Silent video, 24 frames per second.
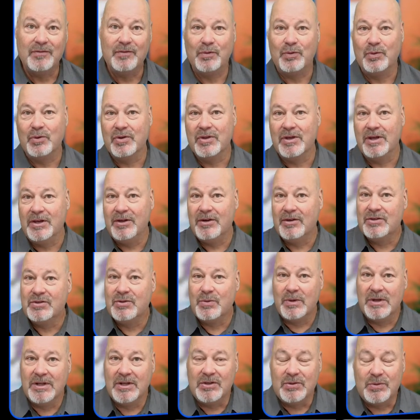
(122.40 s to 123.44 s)
for the year
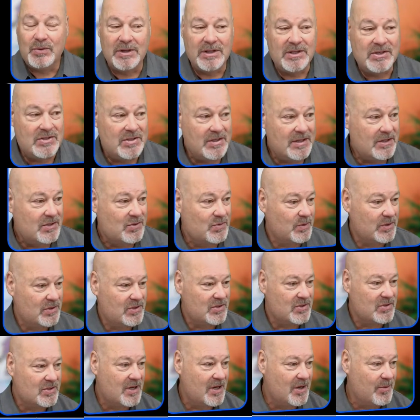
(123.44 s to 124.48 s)
2026,
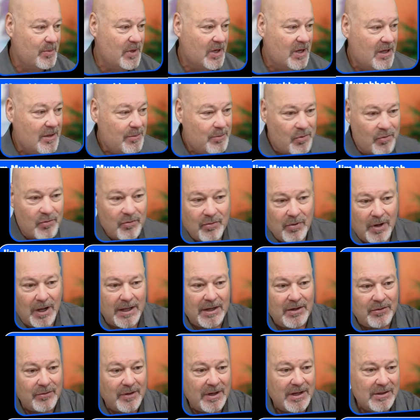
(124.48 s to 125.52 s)
which is coming up
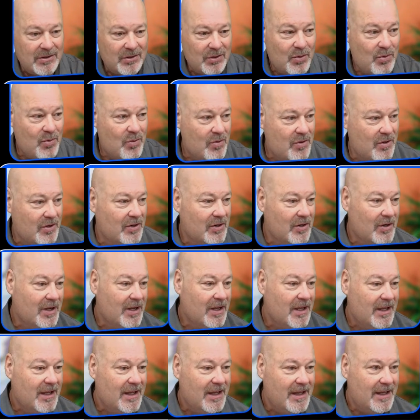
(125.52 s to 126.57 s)
right around the corner.
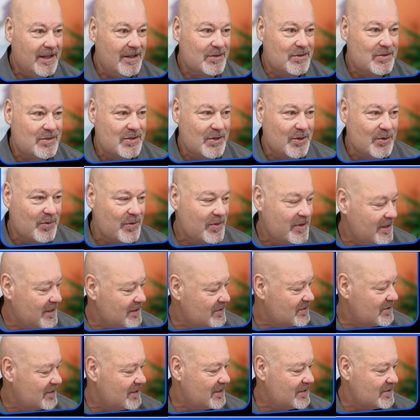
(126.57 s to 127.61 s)
And so
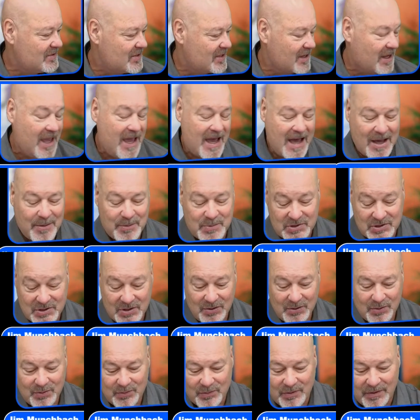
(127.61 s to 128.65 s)
this is the
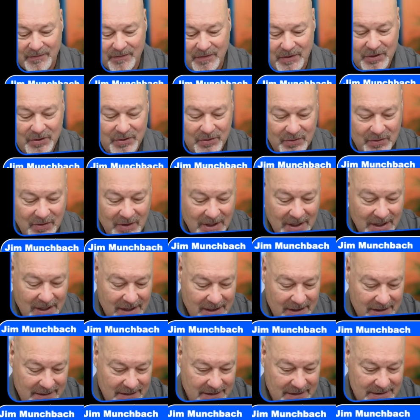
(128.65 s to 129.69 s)
capstone review.
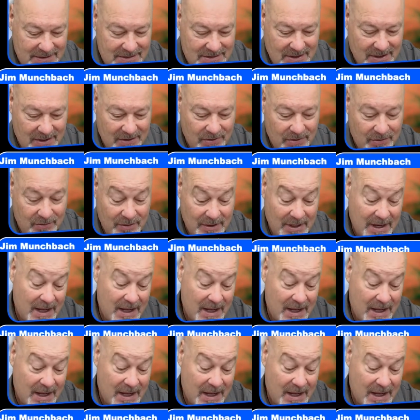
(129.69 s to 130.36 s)
Let's get through.